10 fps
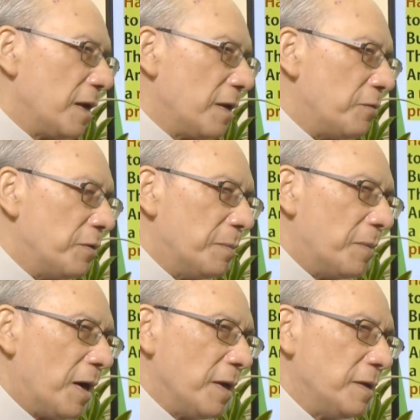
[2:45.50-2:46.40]

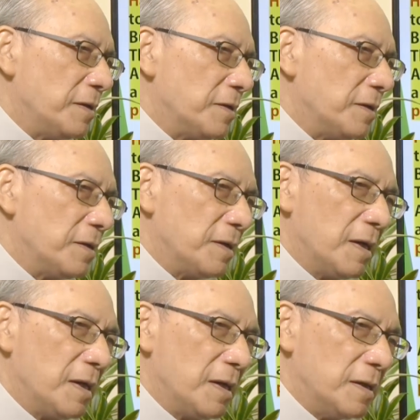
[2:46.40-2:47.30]
reminded
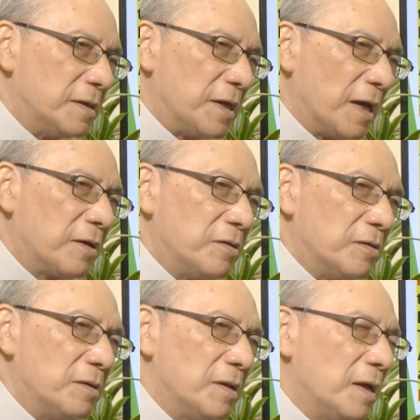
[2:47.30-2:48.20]

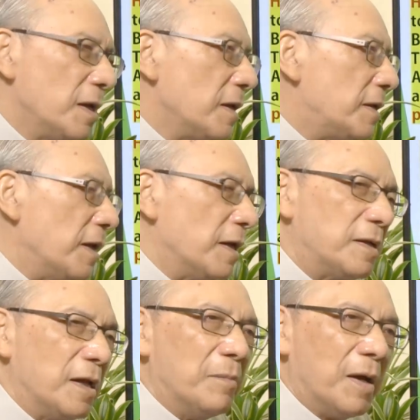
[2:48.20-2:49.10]
Ezekiel
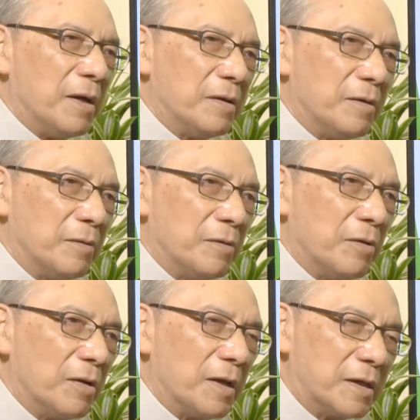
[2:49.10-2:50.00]
that they might
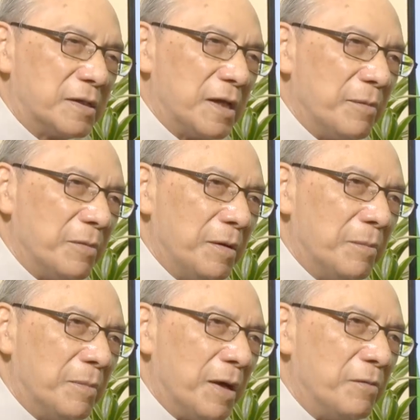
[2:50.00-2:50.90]
not accept
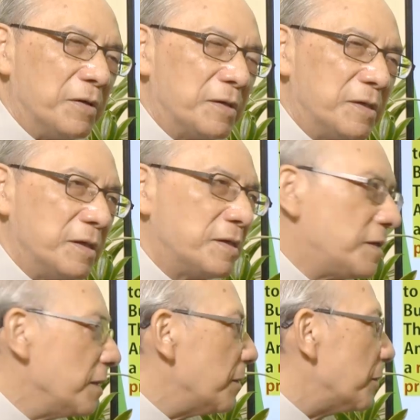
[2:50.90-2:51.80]
him, might
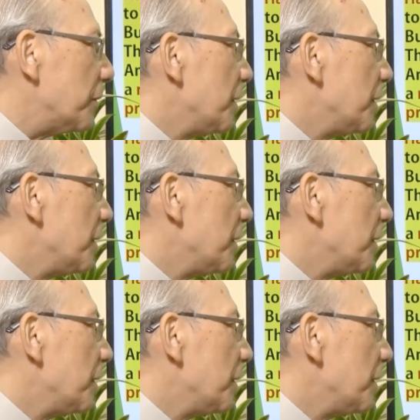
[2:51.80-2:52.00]
resist him,